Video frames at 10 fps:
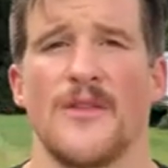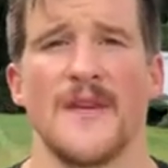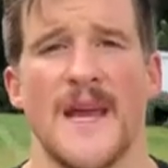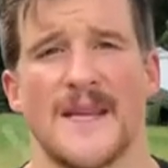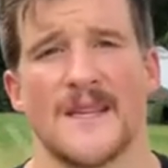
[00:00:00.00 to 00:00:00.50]
the
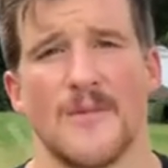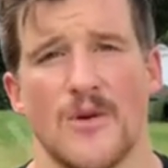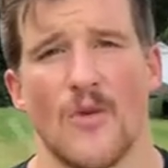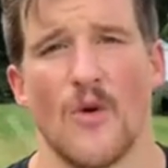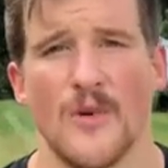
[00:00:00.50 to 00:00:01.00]

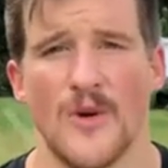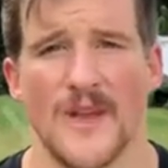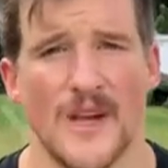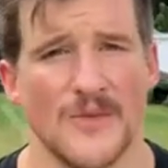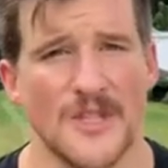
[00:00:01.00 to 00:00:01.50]
antimicrobial.
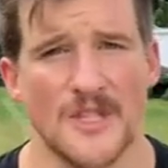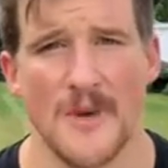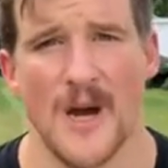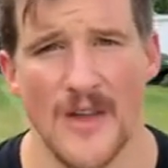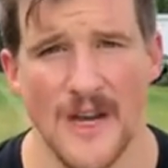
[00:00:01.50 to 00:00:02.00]
They don't
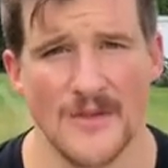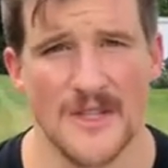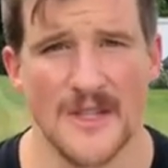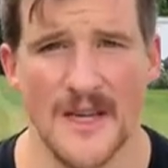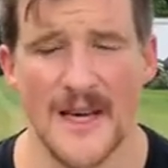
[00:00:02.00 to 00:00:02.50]
smell, they don't
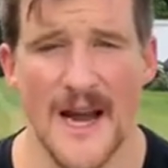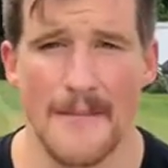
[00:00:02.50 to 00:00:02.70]
stink.